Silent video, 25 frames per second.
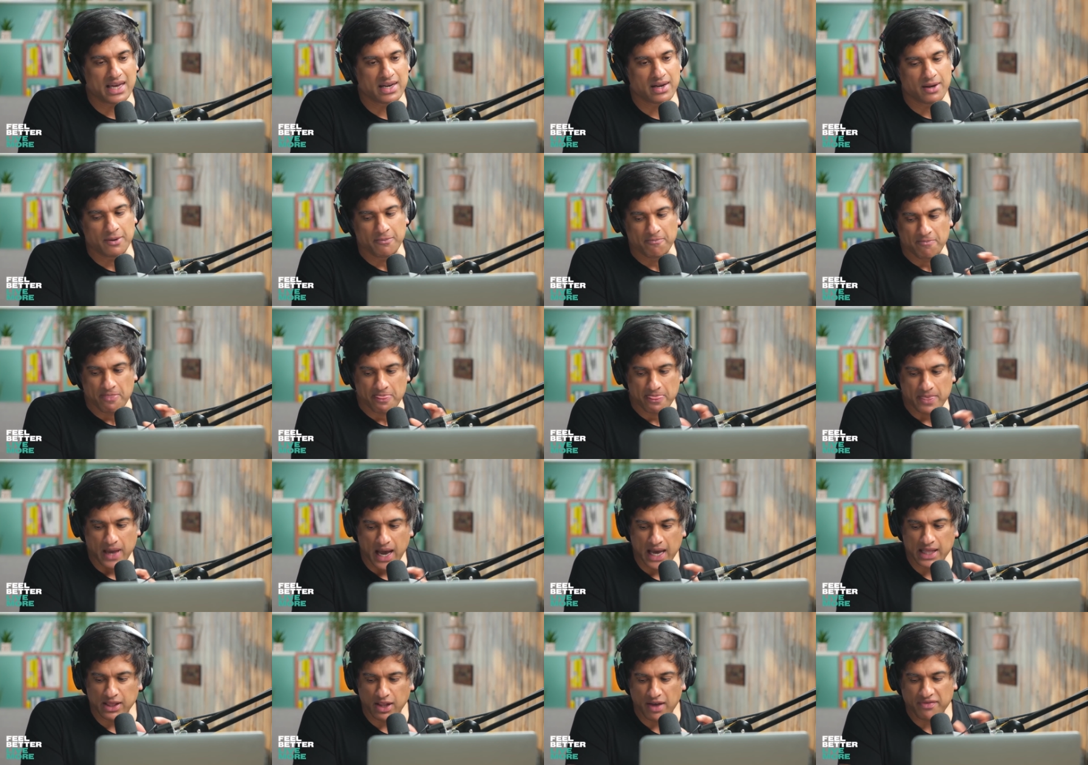And
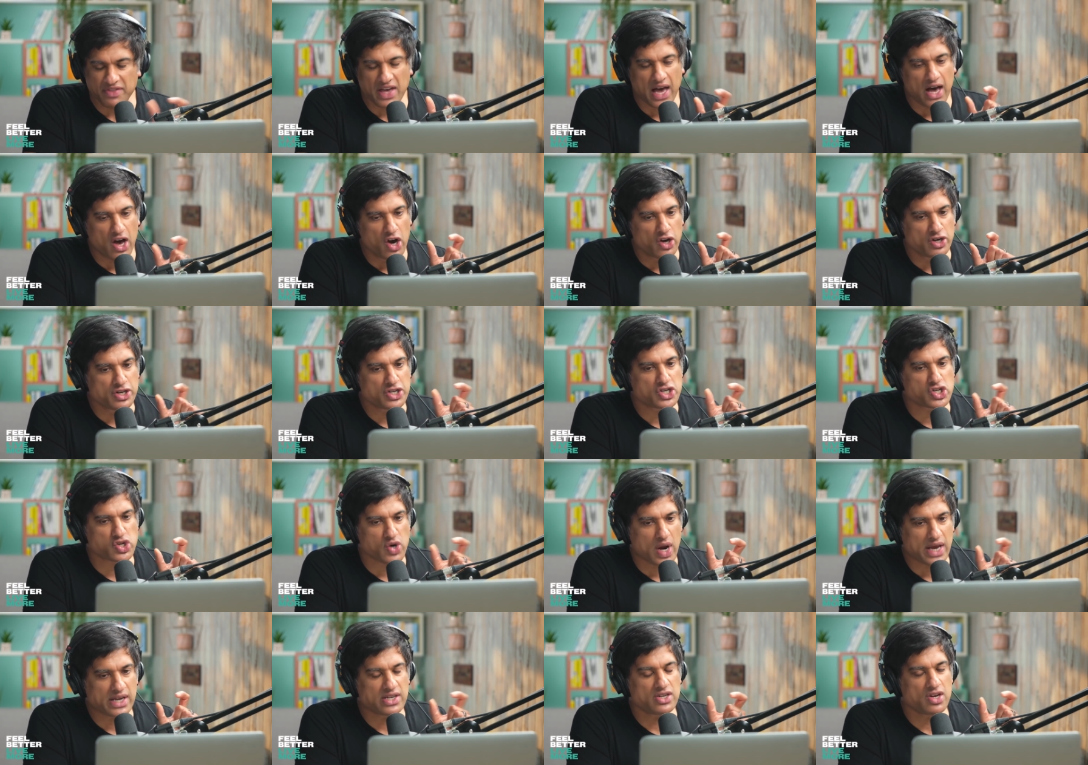I love that
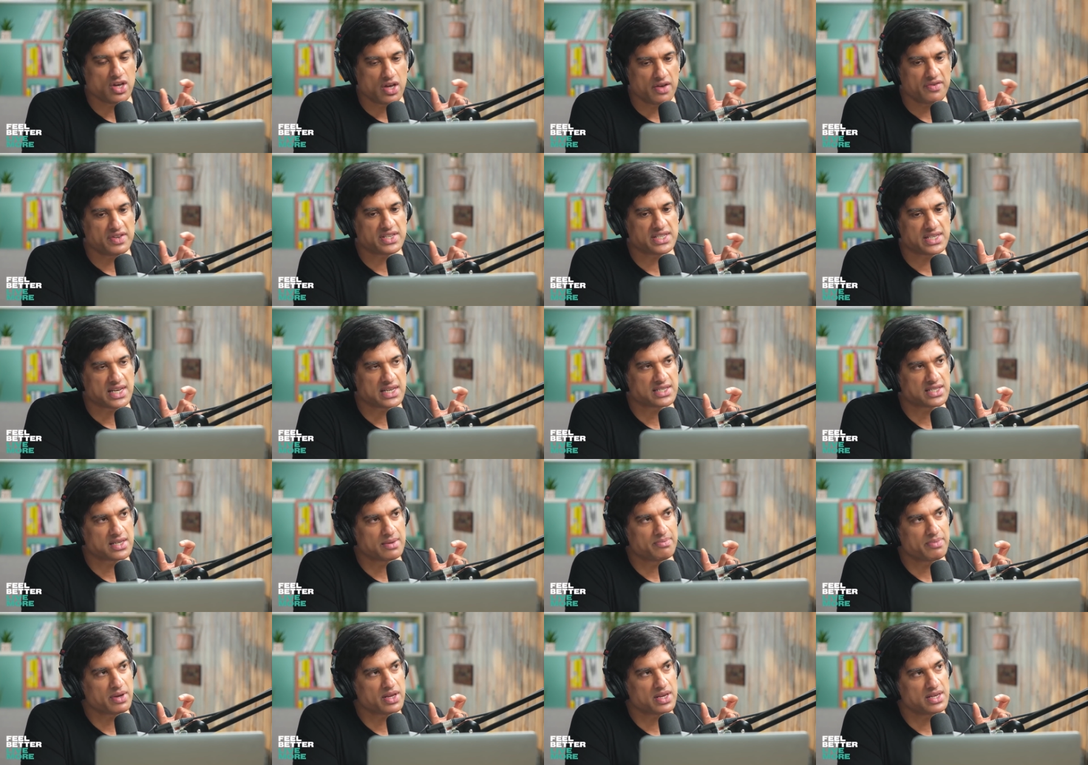untrained nervous
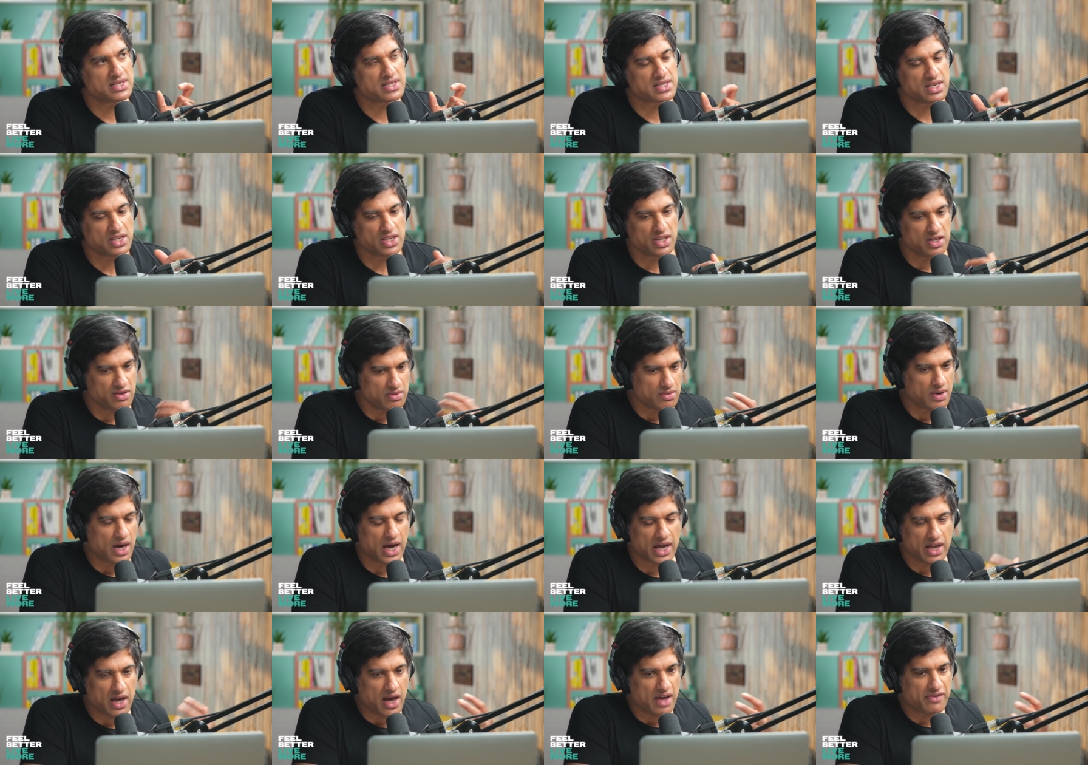system, because
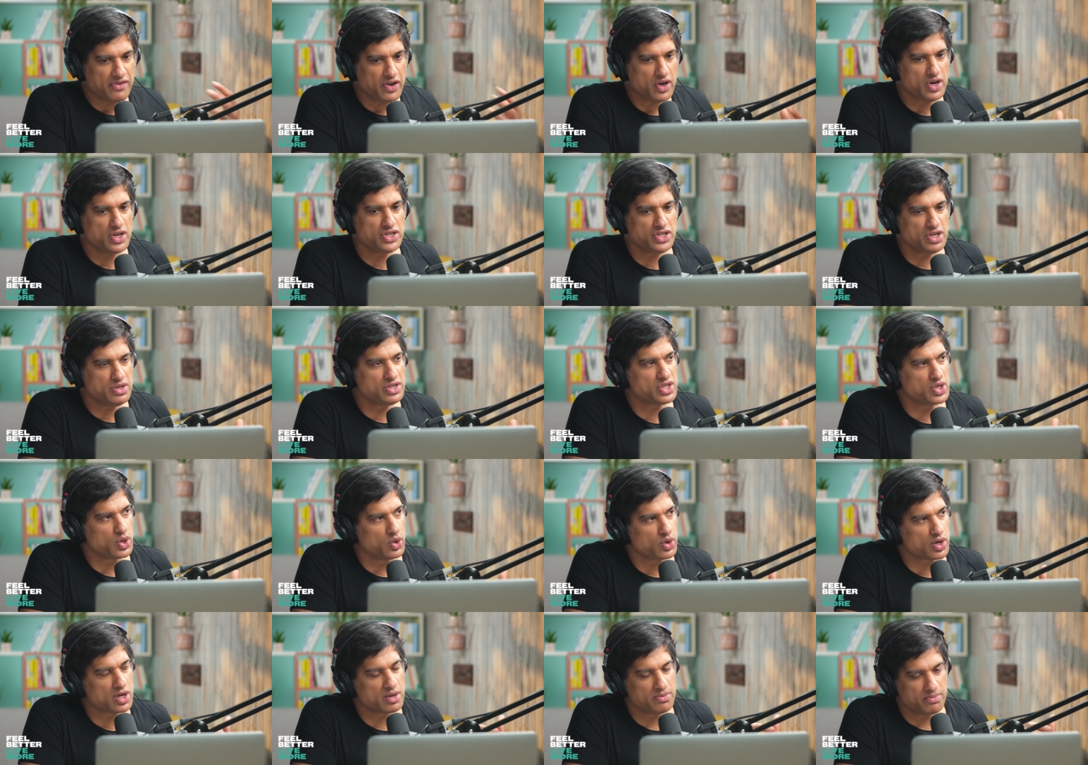I've heard you
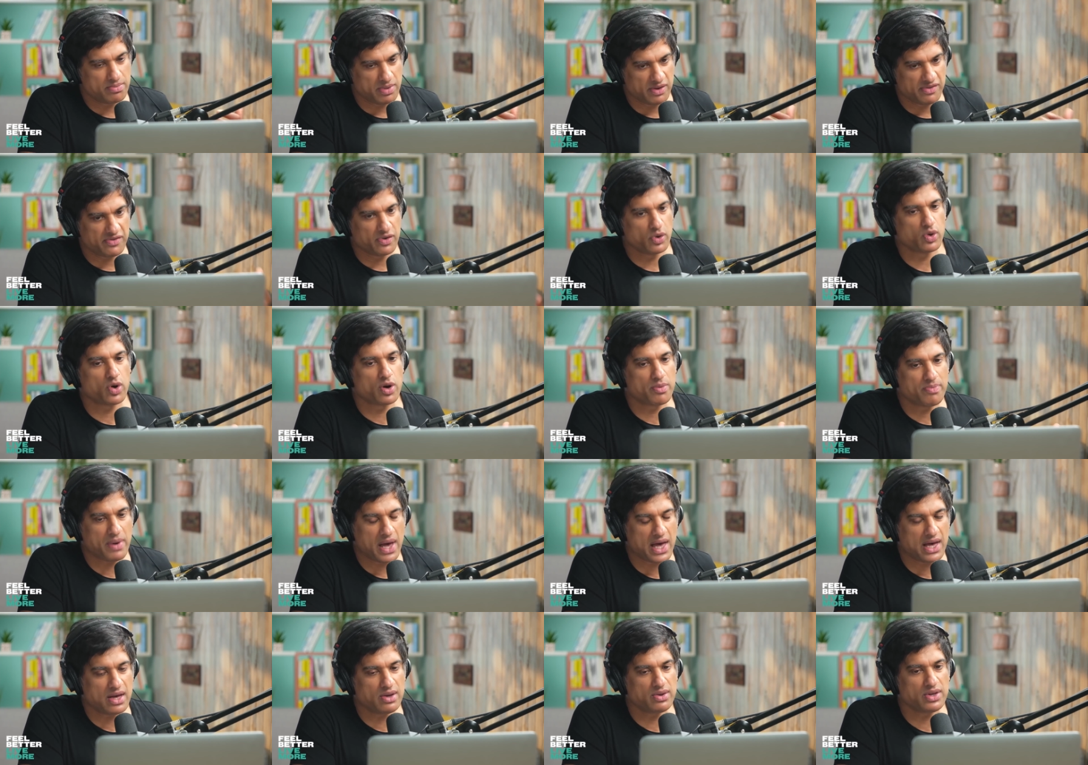talk before
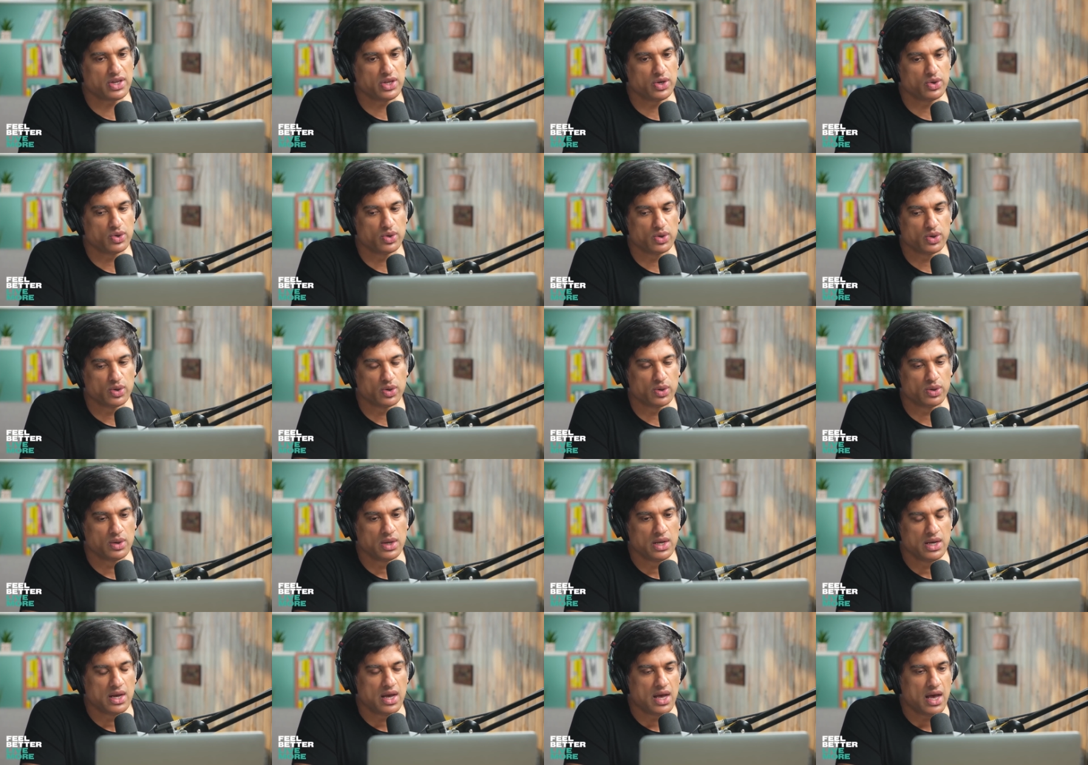about your
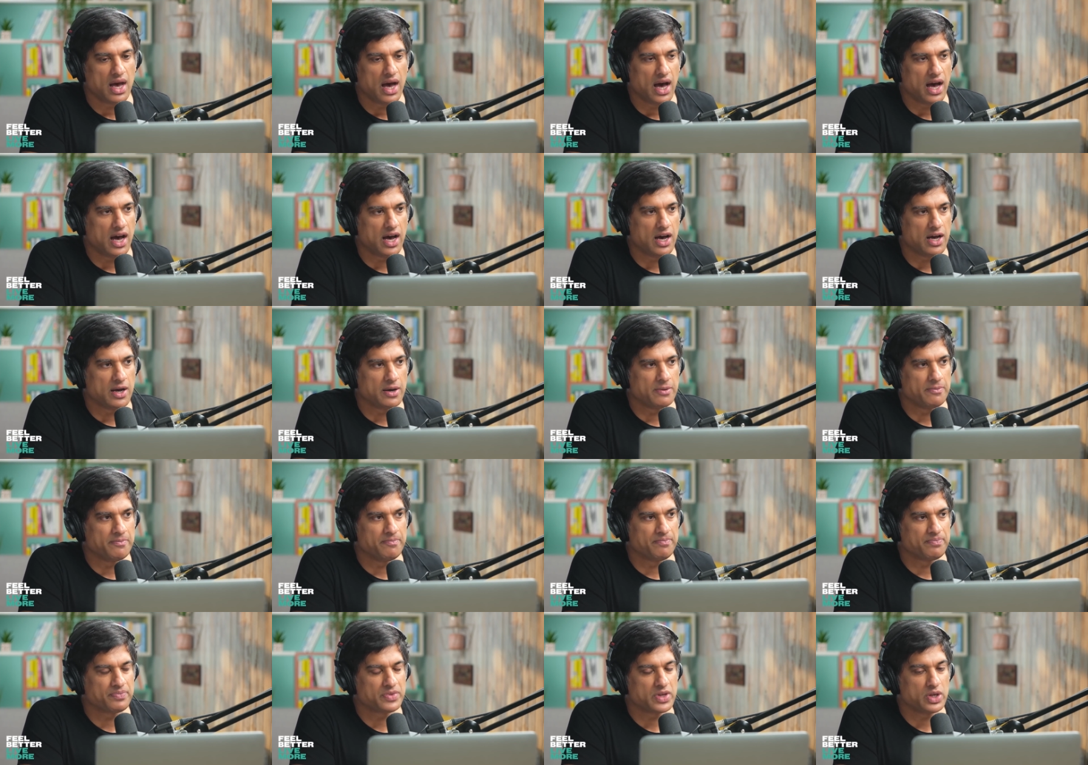
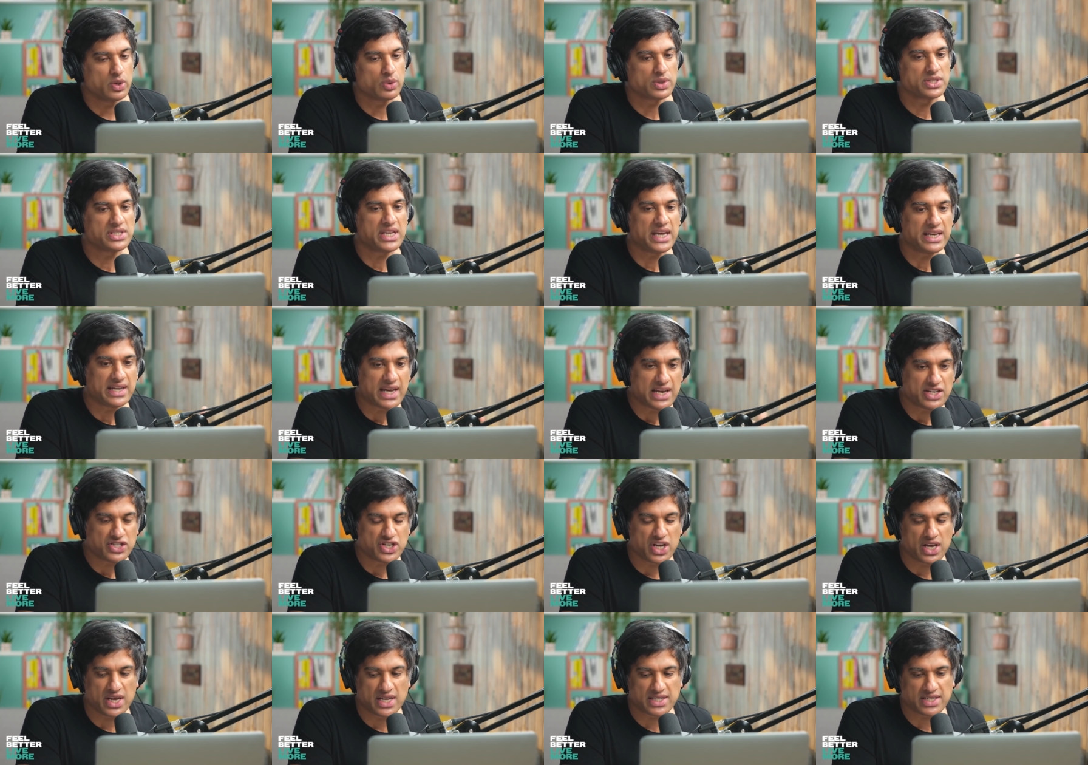
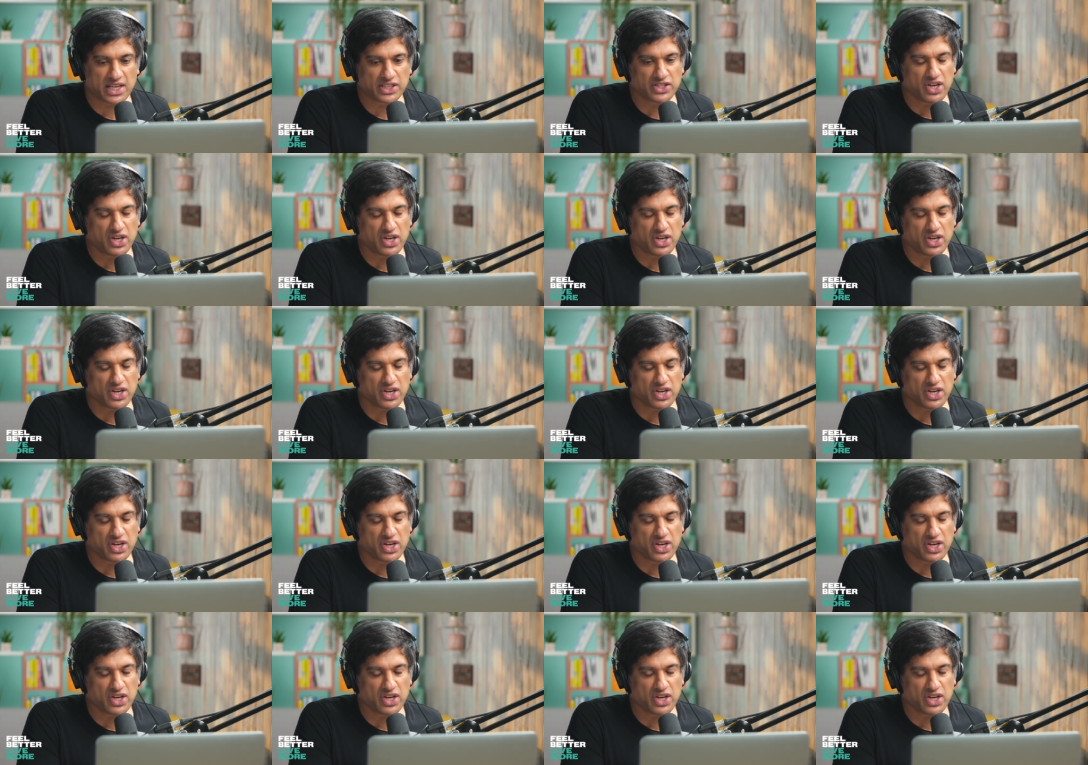teenage years.